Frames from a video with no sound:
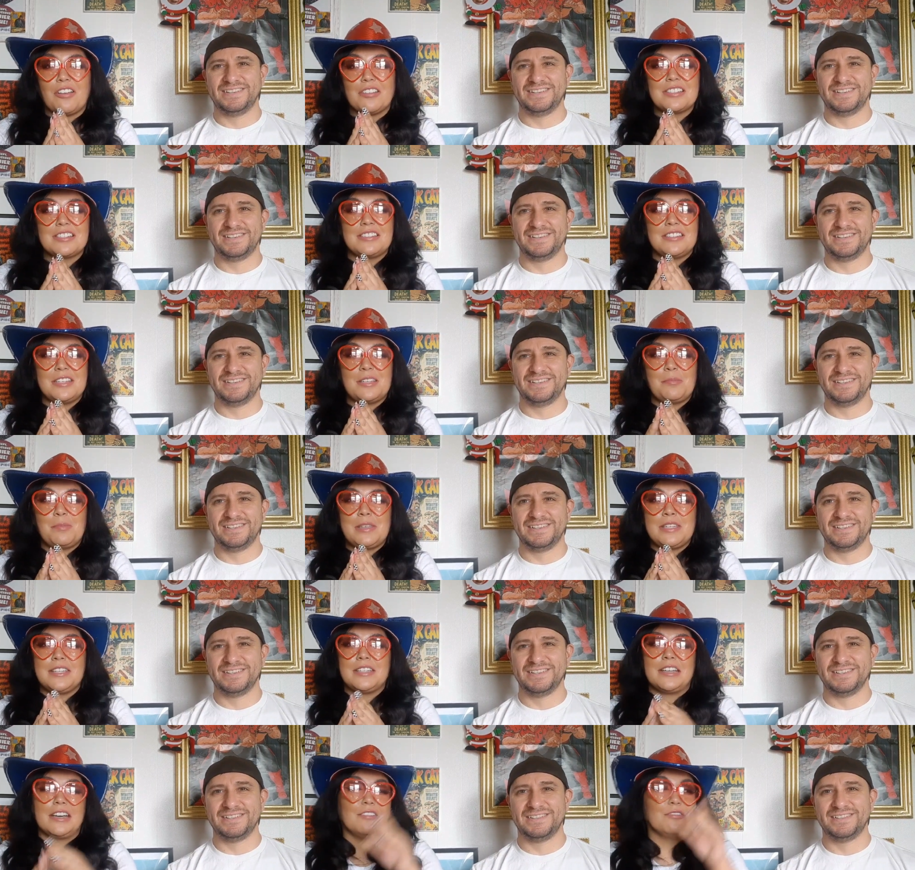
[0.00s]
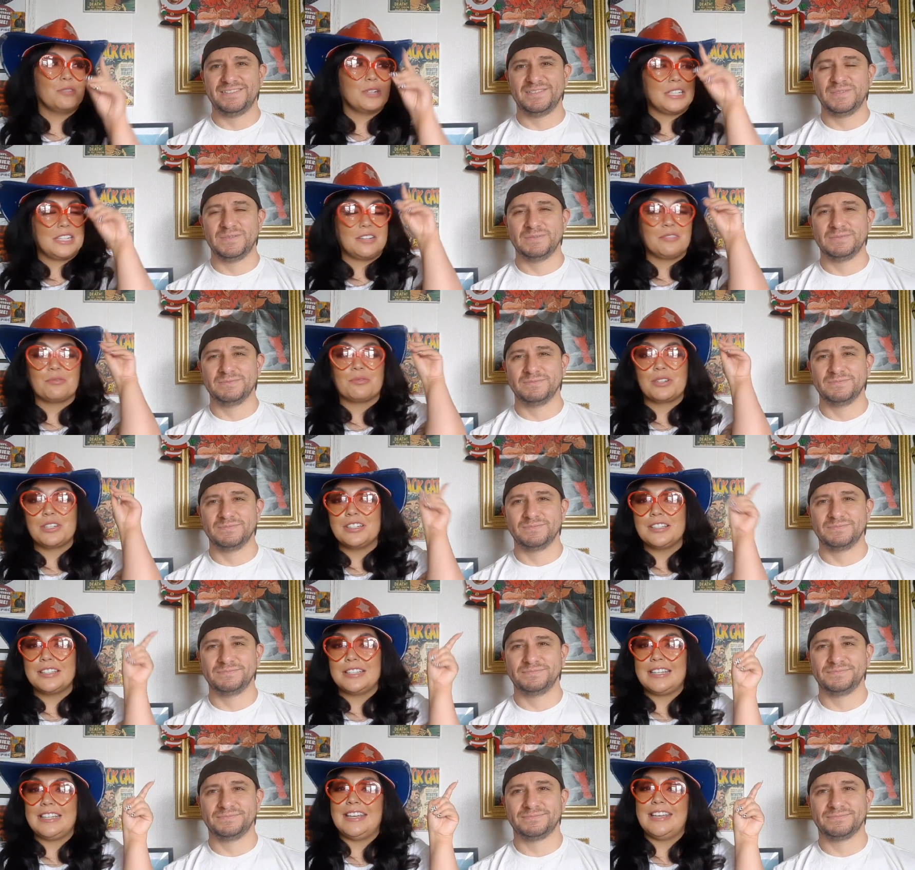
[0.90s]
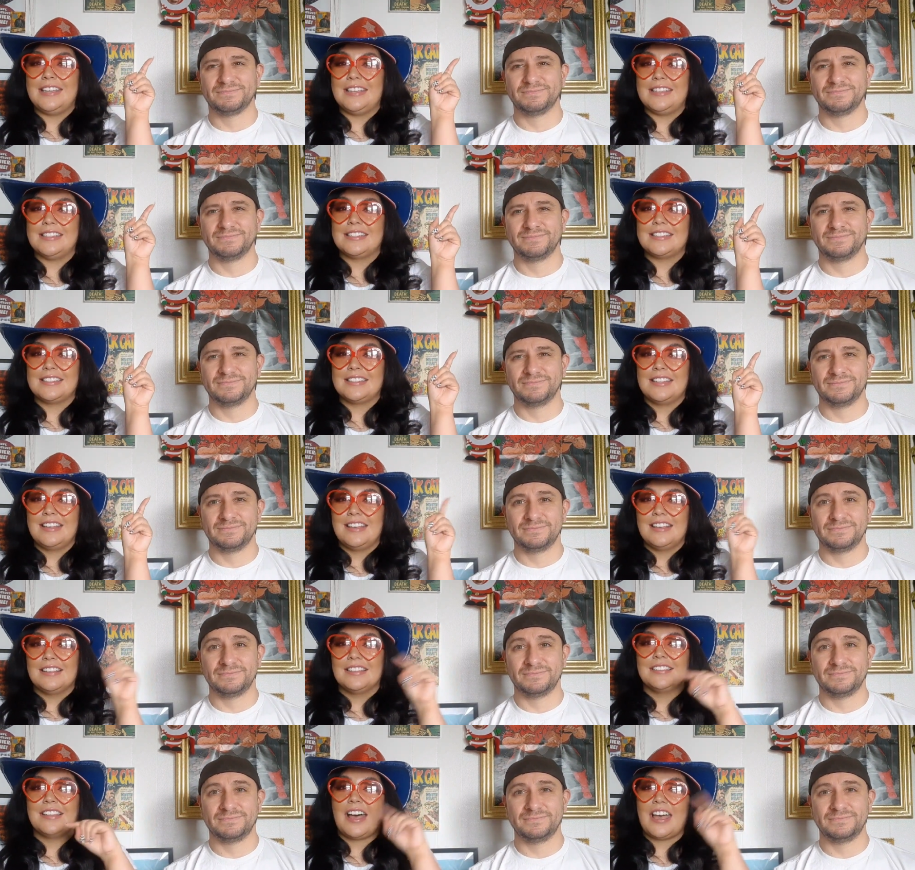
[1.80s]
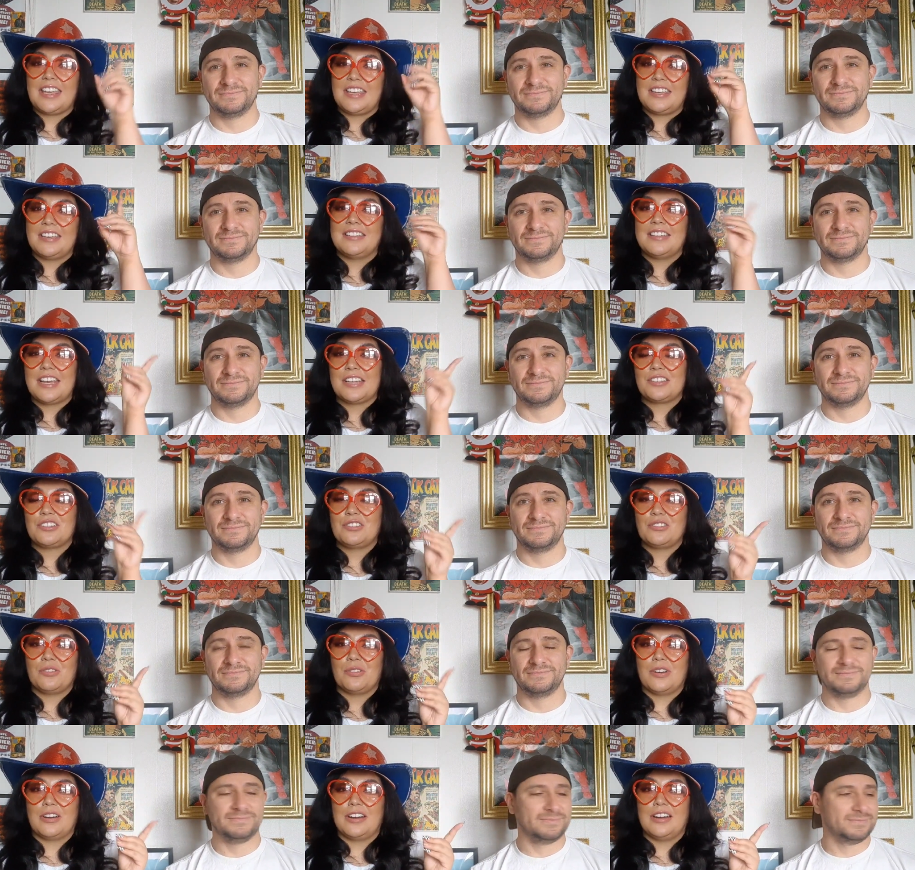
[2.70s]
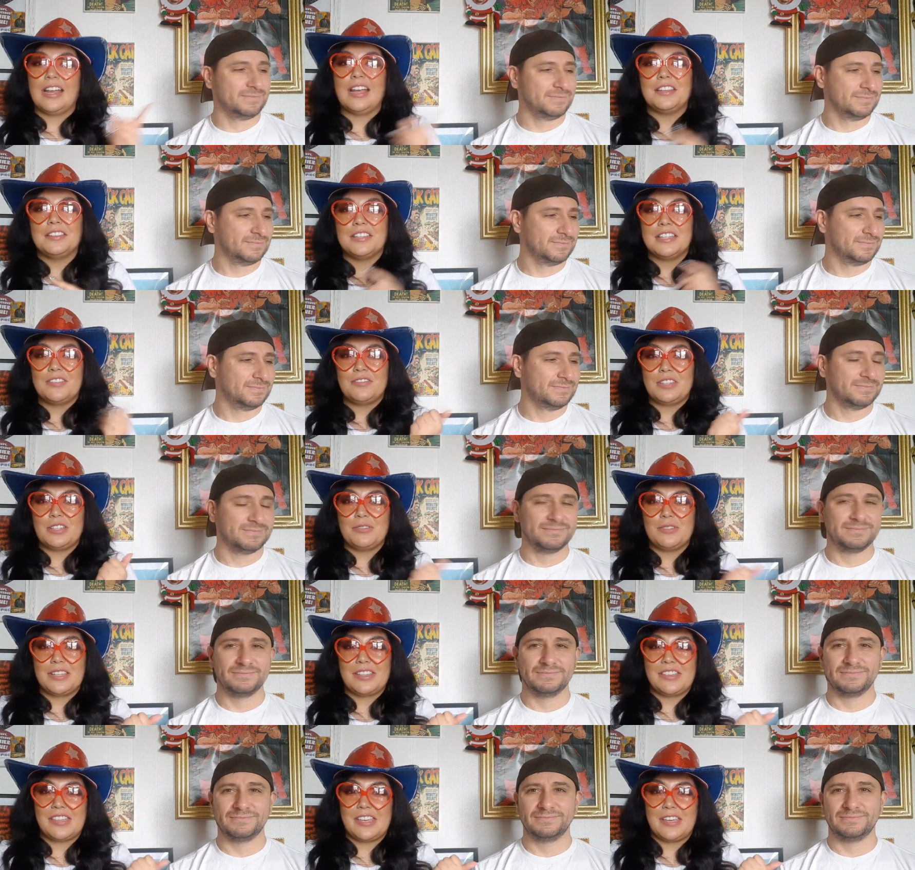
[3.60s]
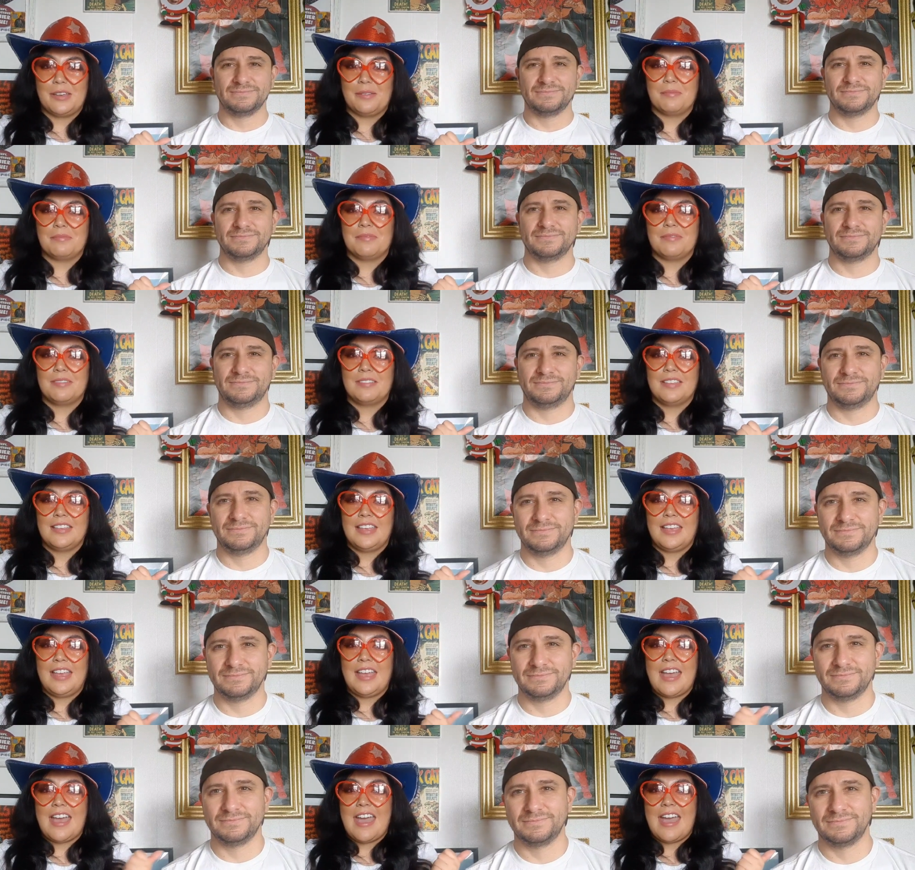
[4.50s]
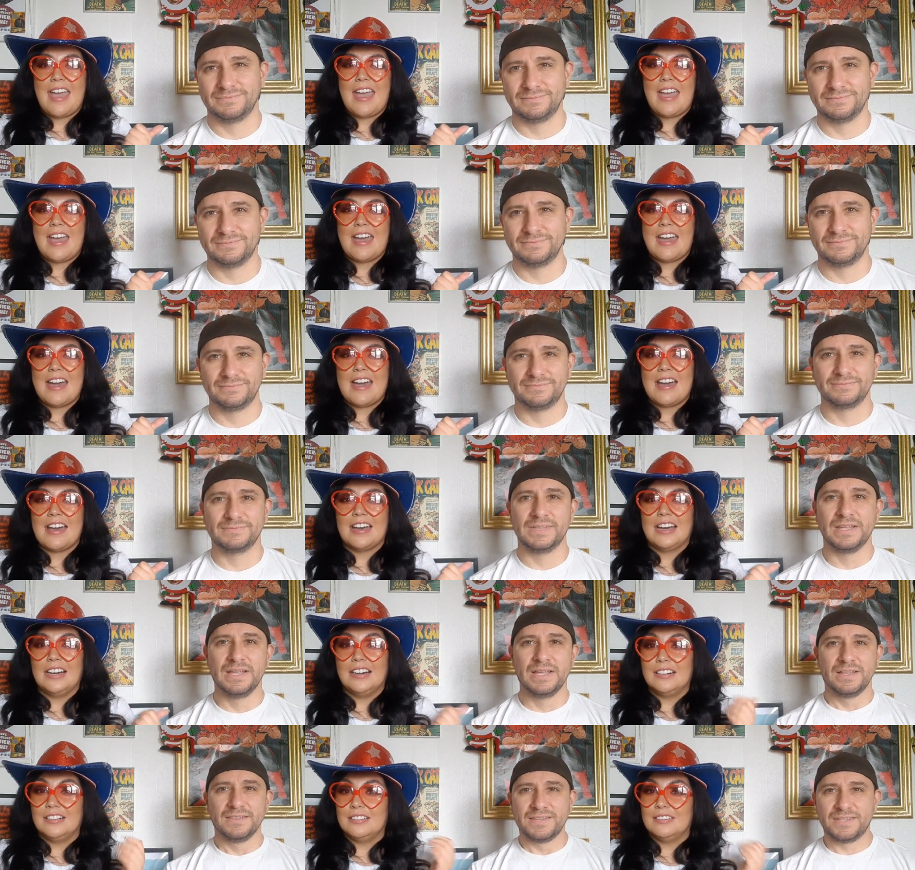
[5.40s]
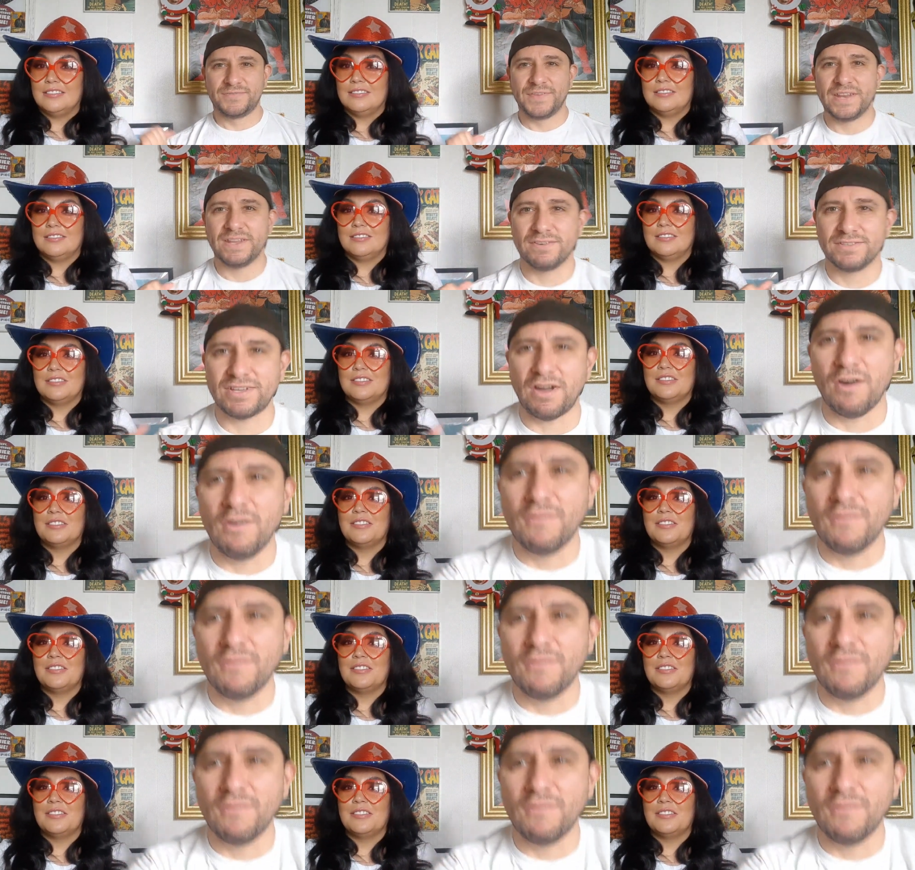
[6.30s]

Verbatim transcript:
Speaker 1: y'all a sneak peek of what it really is like next door and living with him.
Speaker 2: This video is